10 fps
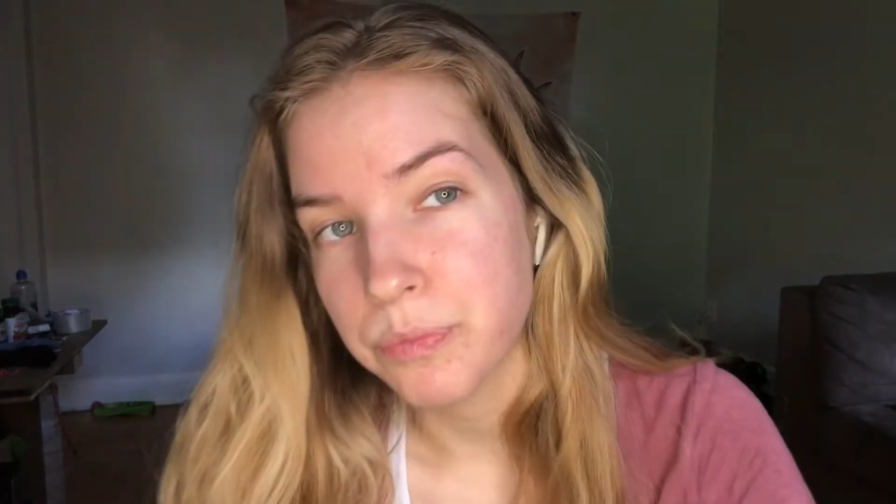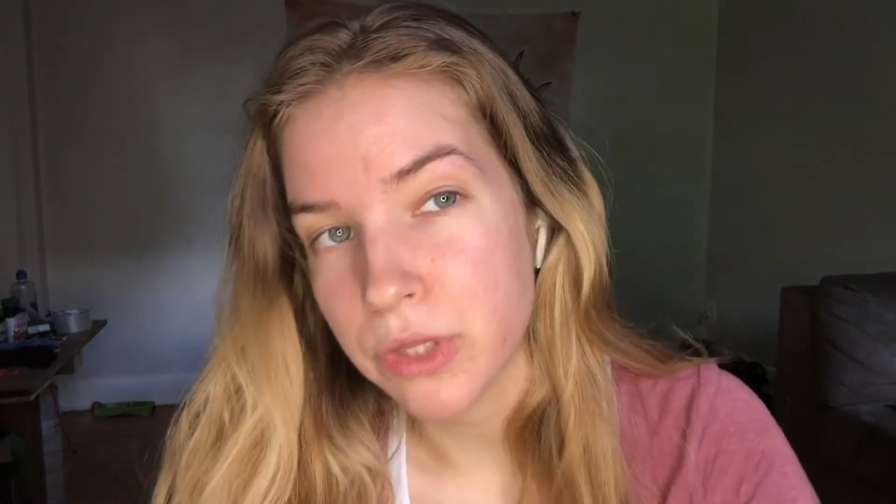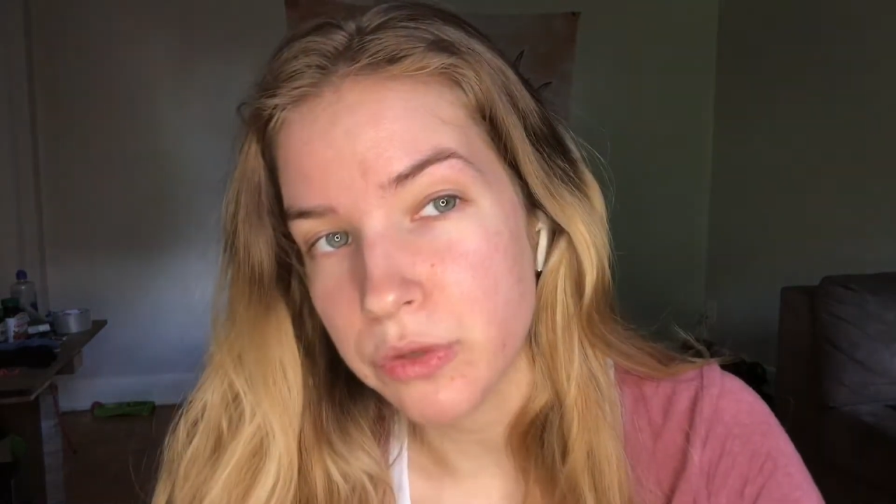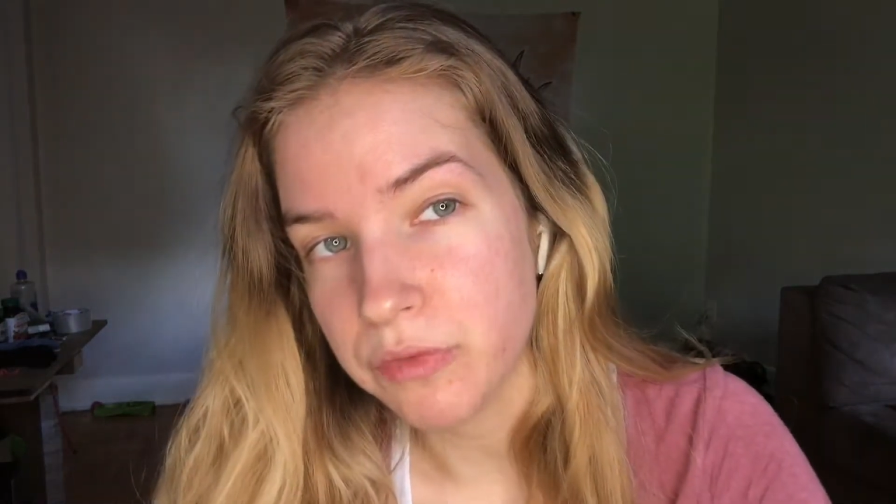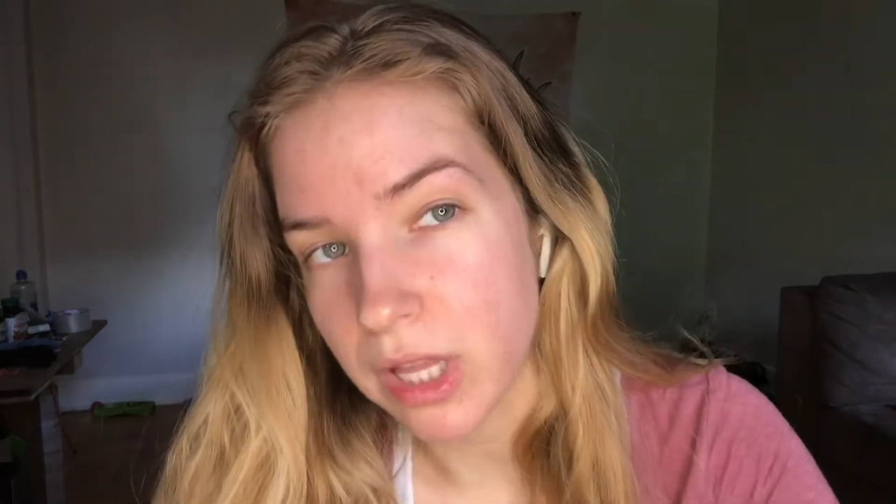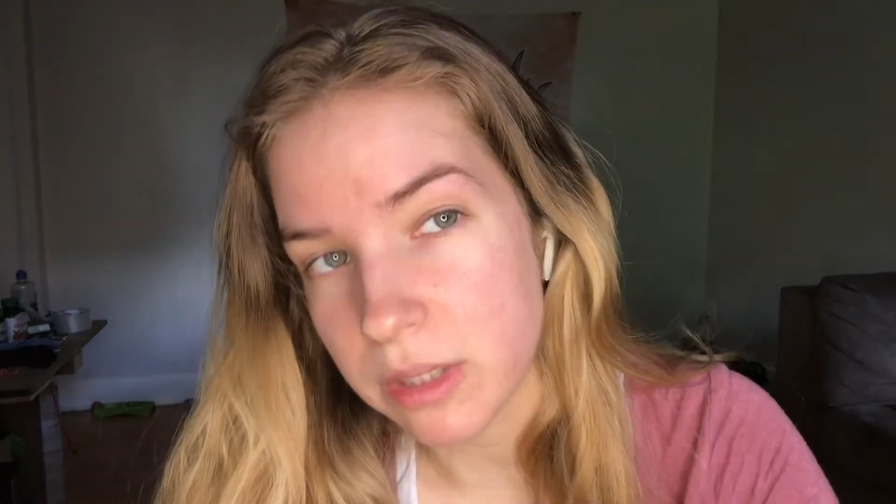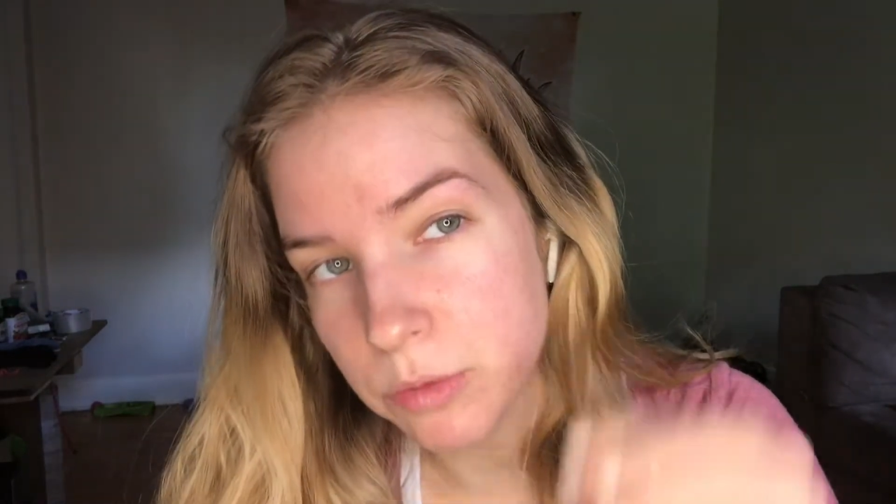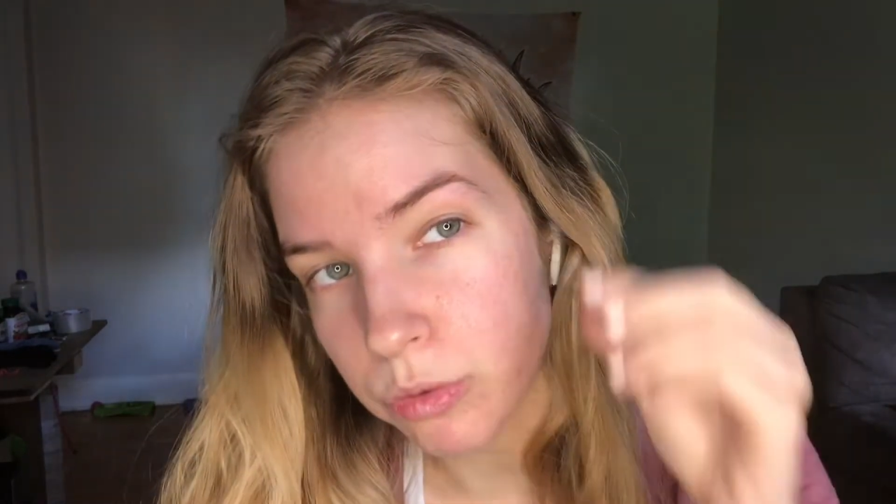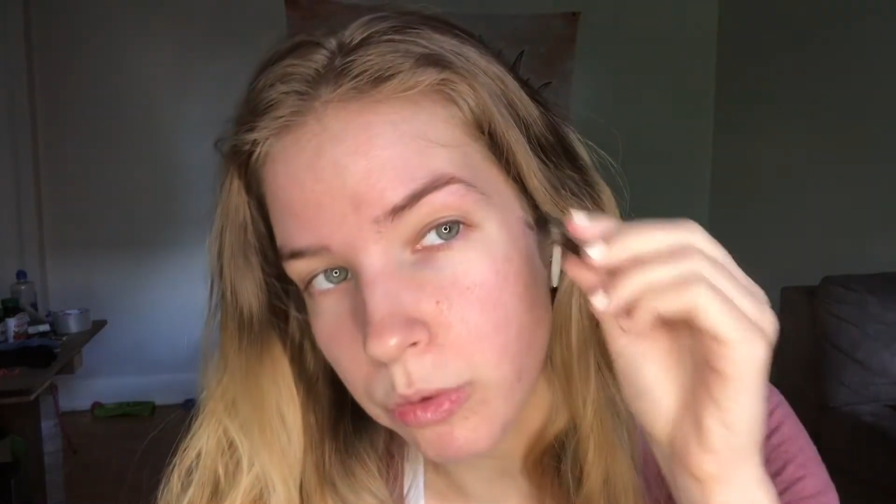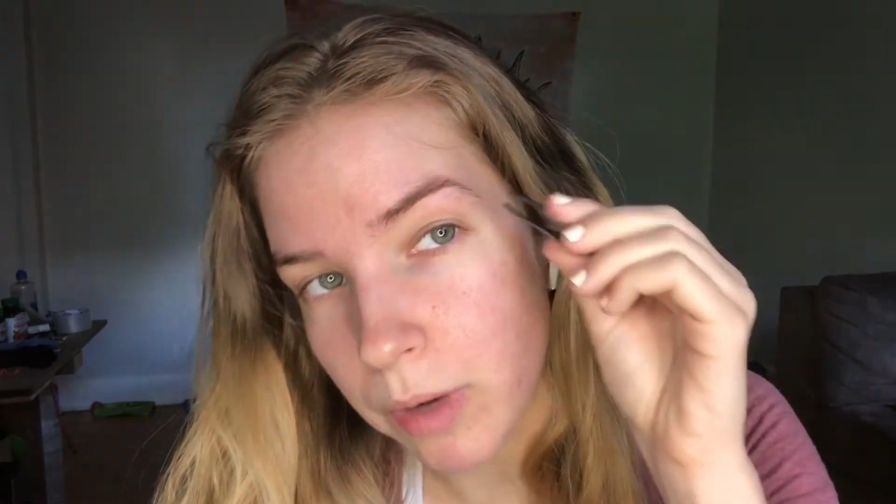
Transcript: you let them grow